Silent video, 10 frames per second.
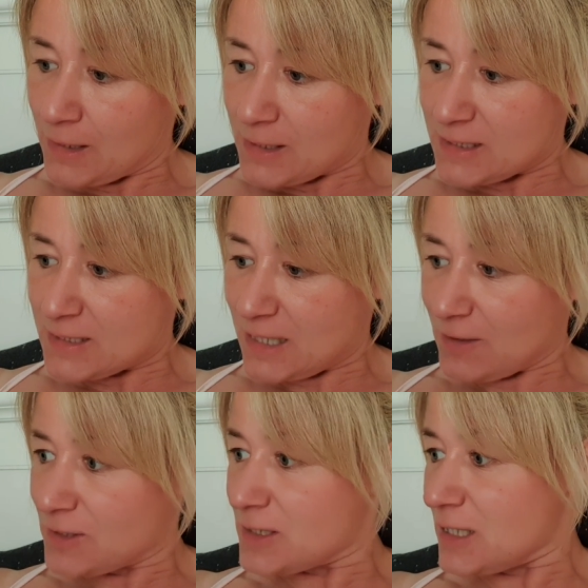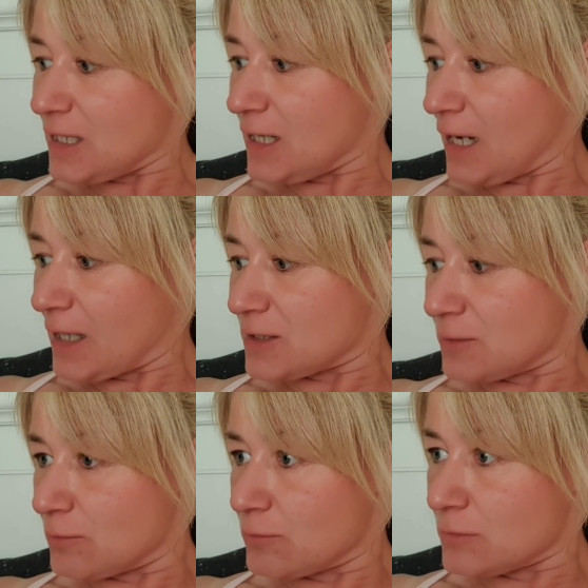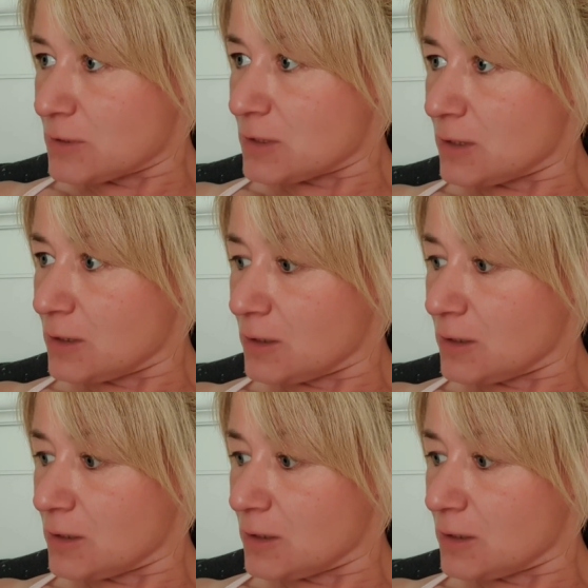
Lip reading: Seth C. Adams.